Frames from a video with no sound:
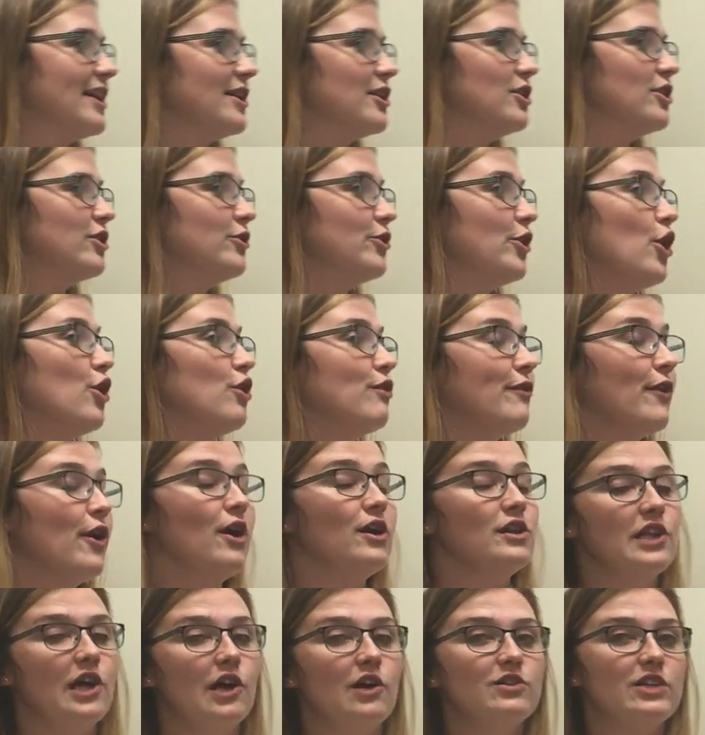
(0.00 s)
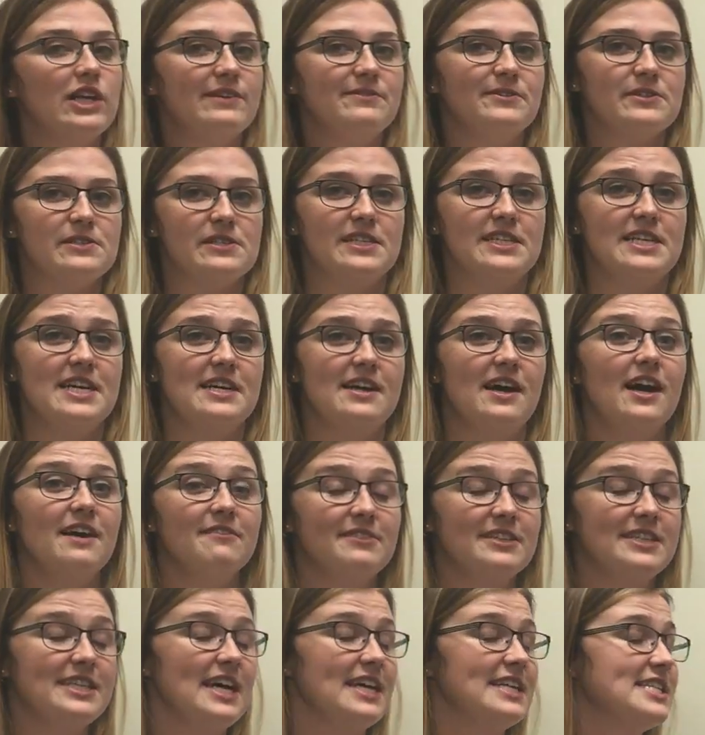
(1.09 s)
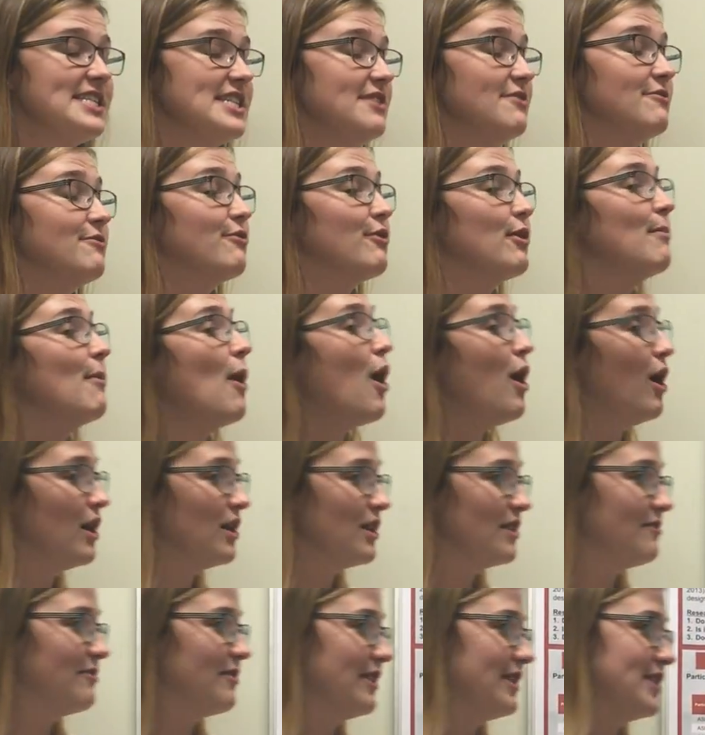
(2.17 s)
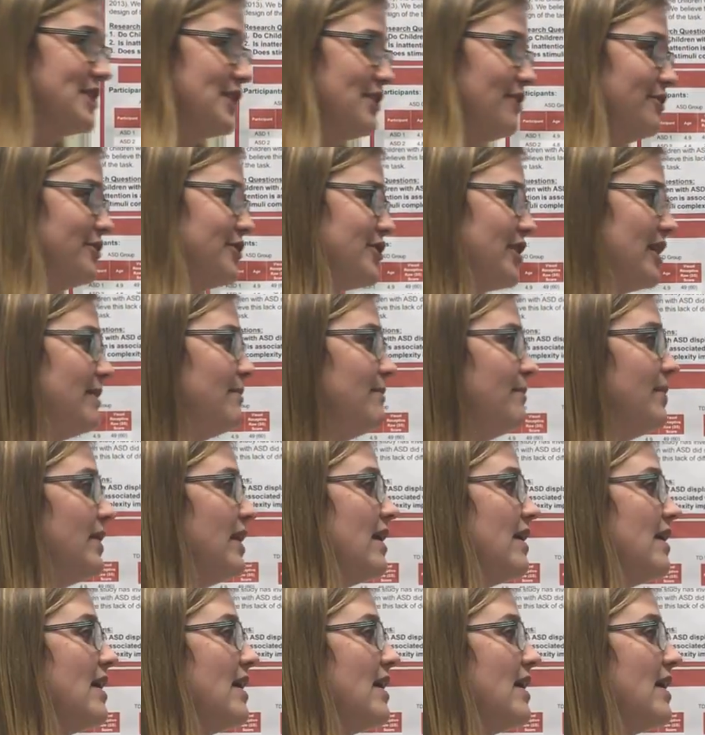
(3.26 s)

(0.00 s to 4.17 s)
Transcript: include overall low levels of attention from all of the children,